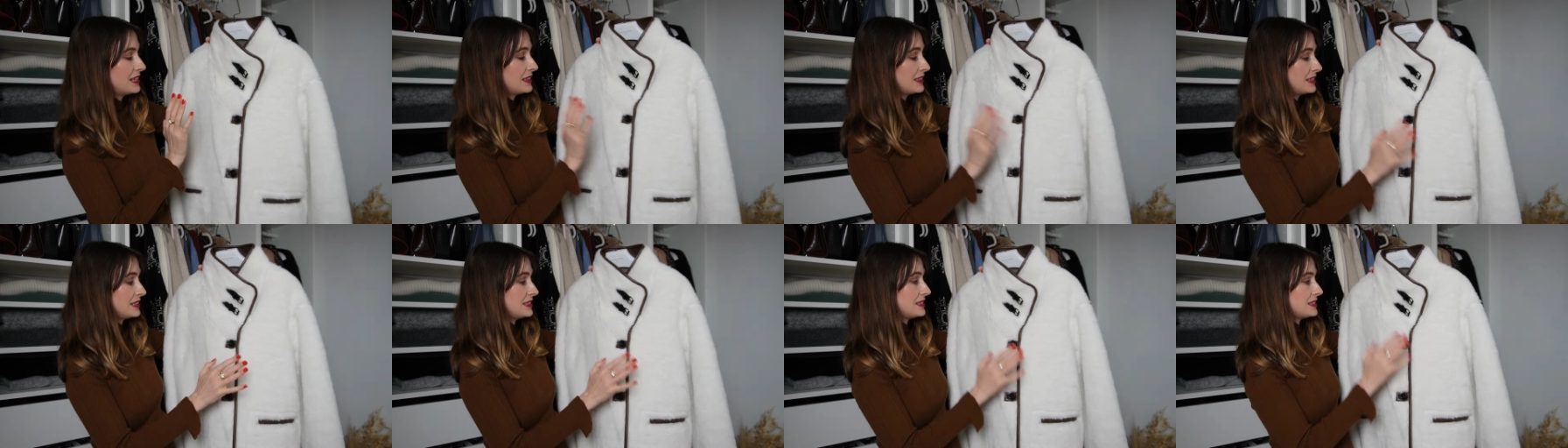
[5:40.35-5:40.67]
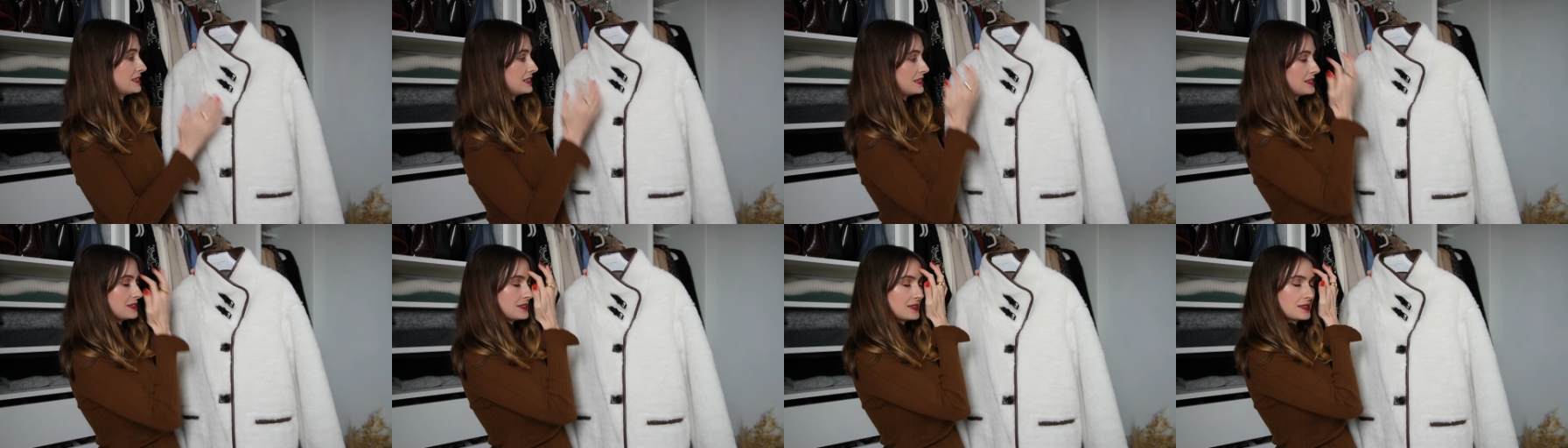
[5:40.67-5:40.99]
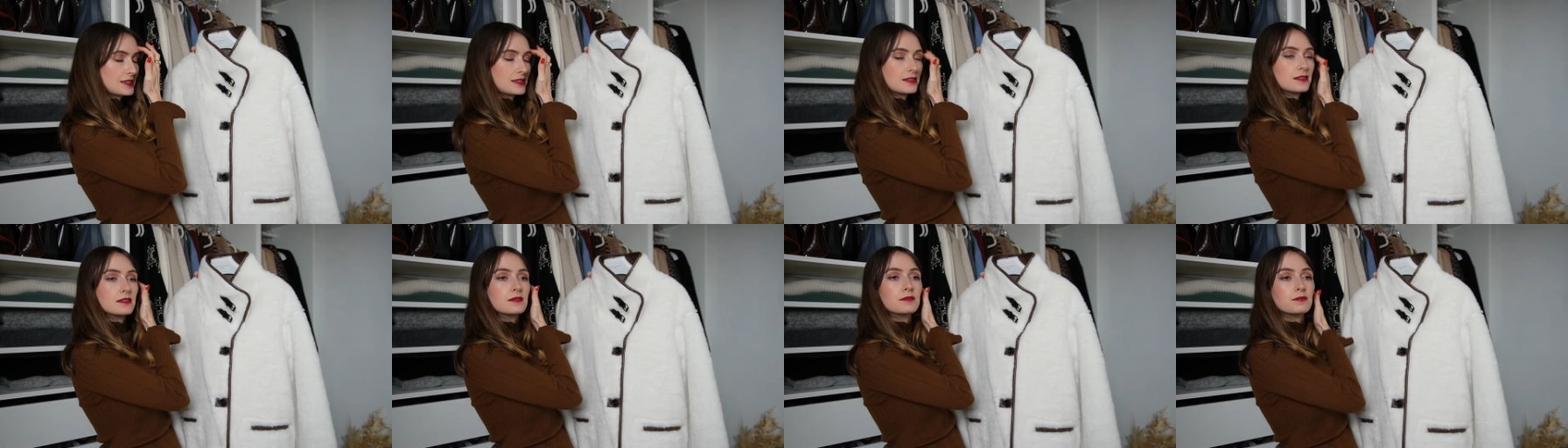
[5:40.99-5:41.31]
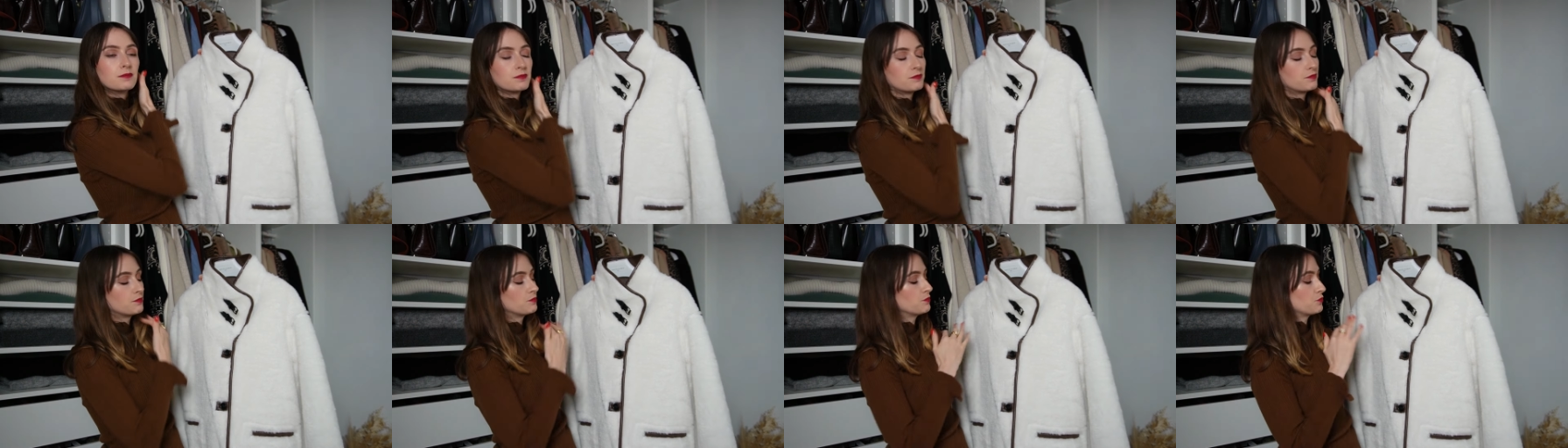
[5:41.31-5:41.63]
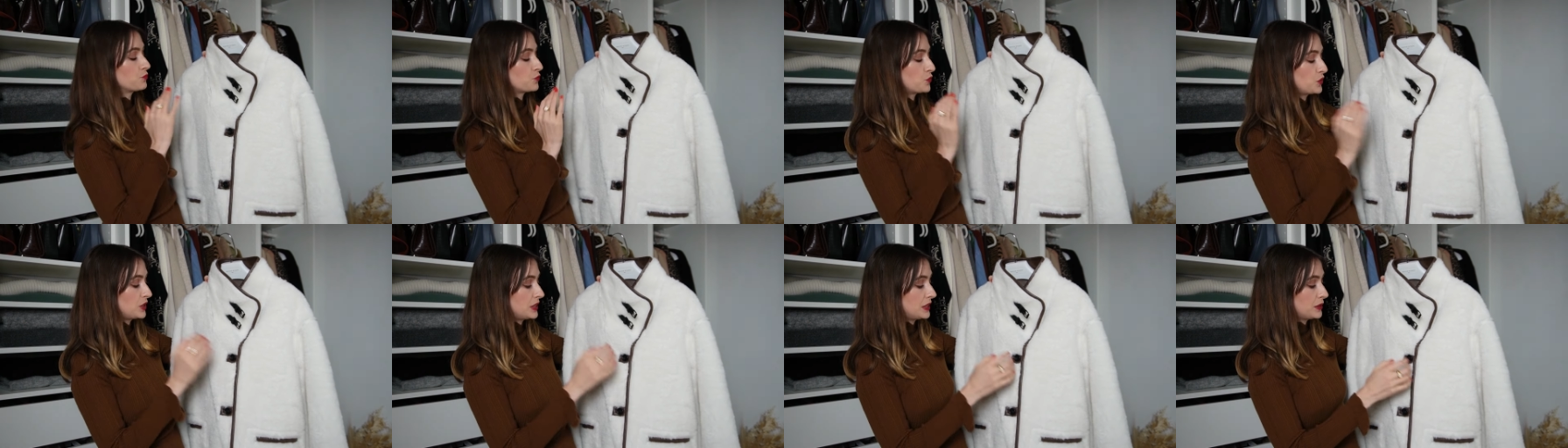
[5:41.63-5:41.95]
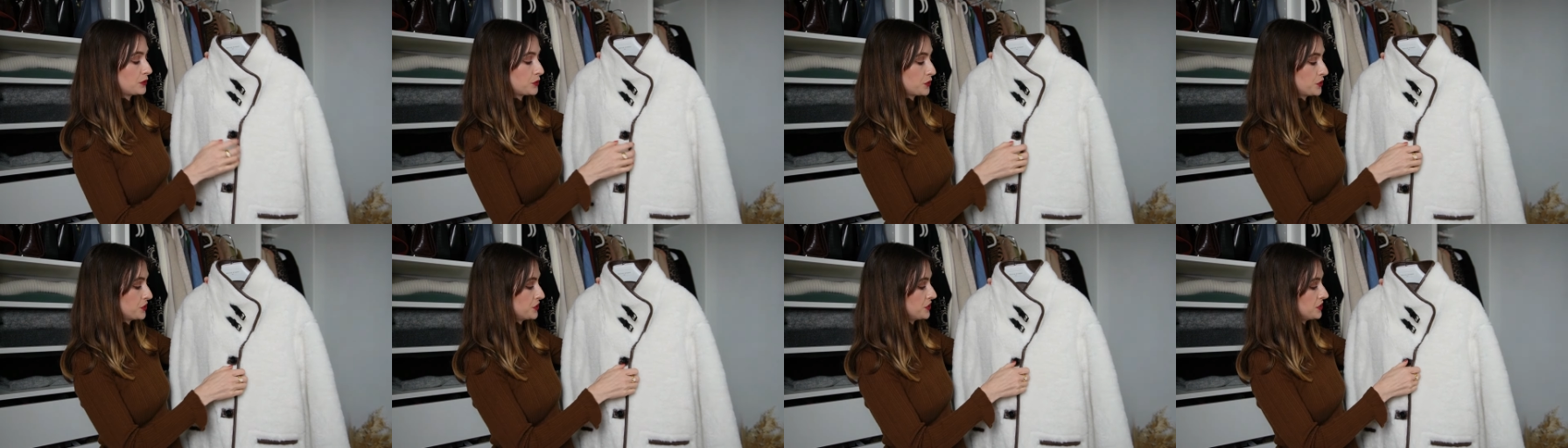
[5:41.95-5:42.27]
this is really
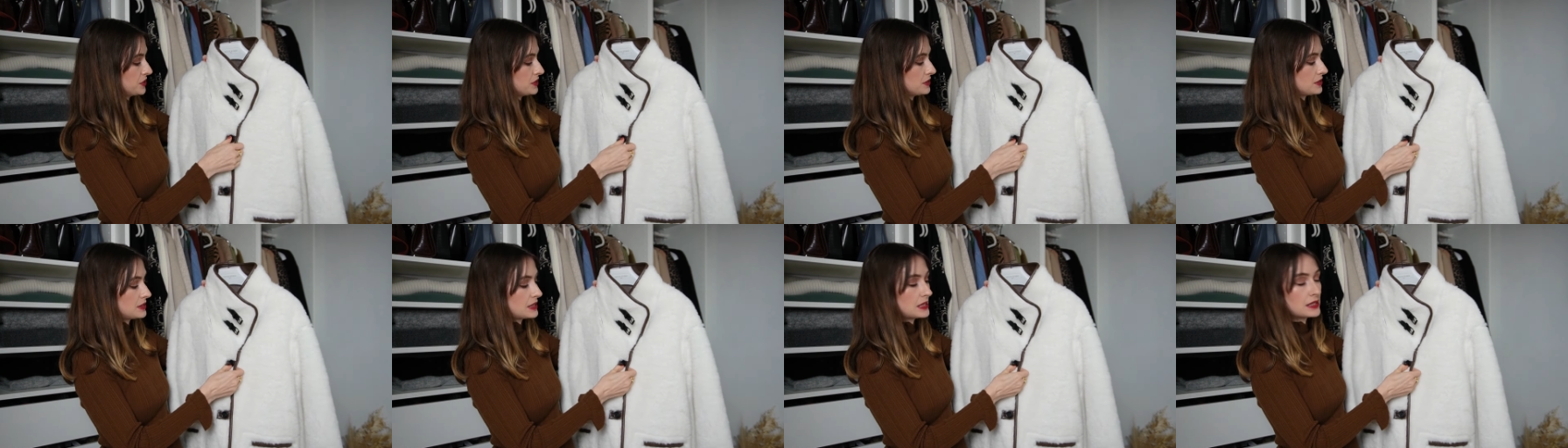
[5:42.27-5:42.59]
gorgeous.